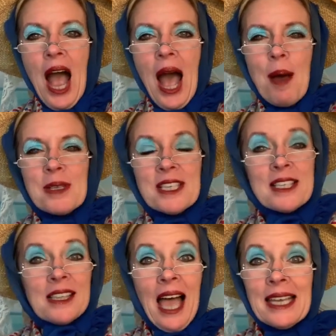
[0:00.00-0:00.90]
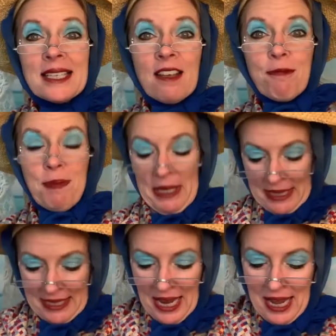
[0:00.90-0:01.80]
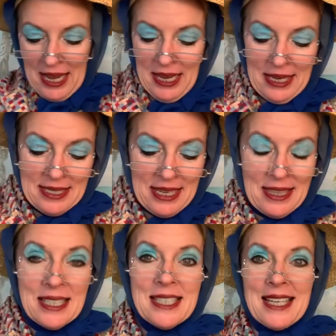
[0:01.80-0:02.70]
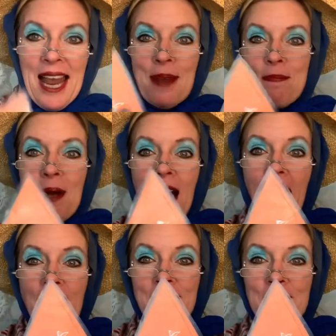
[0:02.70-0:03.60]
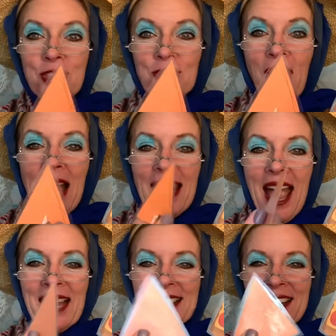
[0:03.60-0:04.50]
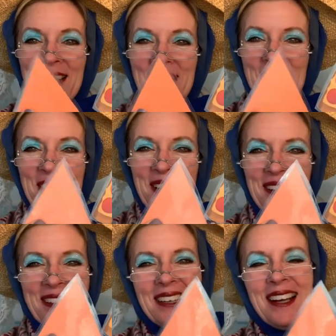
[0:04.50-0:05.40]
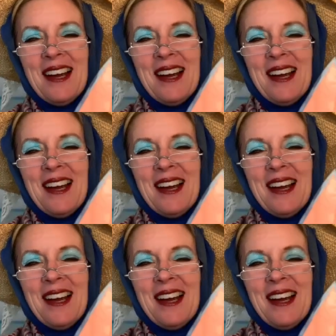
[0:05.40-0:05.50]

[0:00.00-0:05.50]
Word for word: A slice of pizza is in the shape of a triangle.